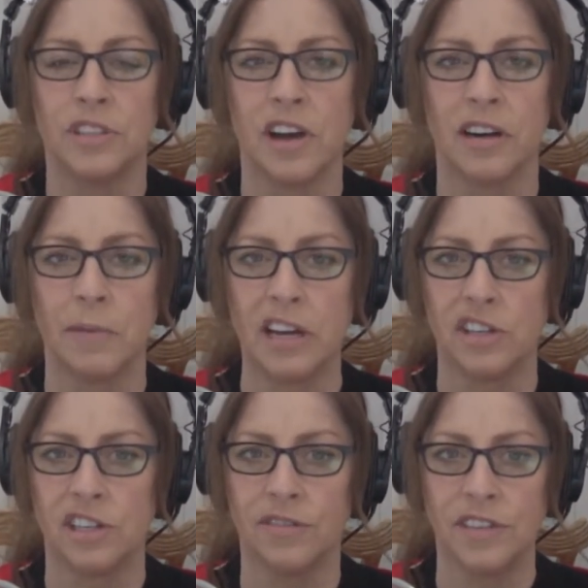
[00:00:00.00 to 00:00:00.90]
We'll talk
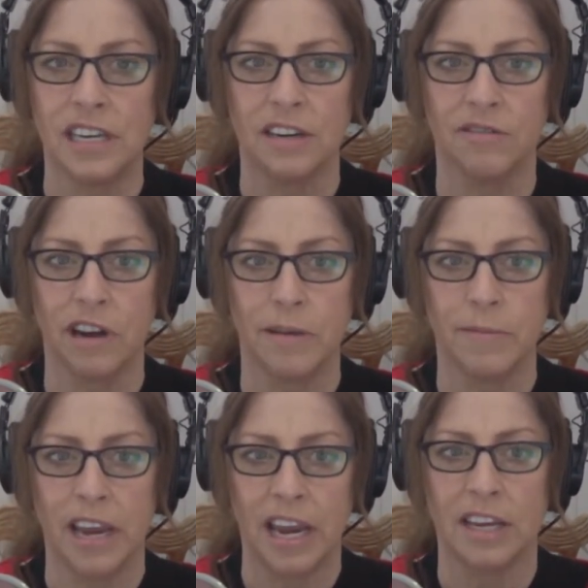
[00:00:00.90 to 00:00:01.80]
about shifting
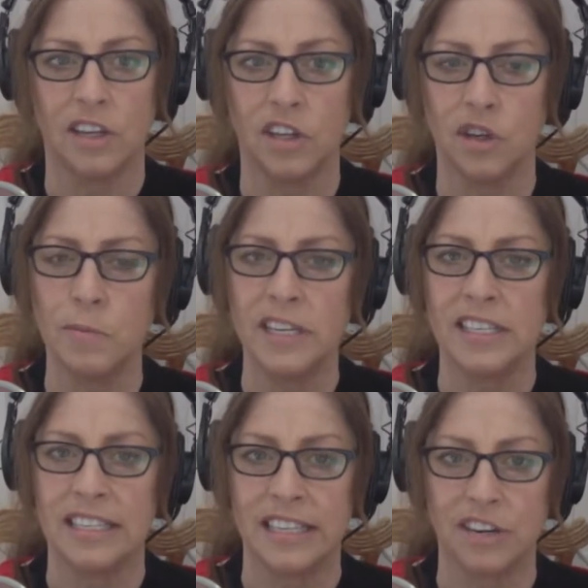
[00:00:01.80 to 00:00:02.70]
from a
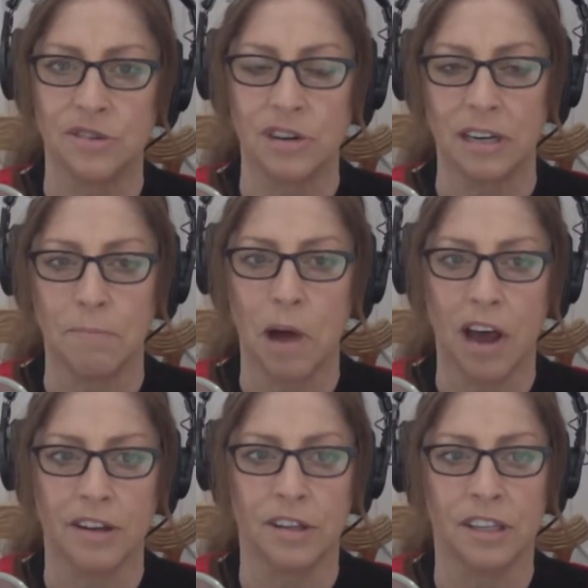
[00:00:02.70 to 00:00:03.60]
human-centric
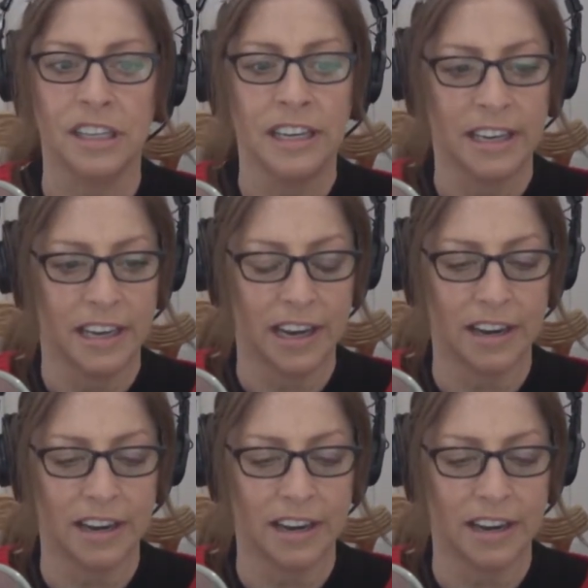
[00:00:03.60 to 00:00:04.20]
model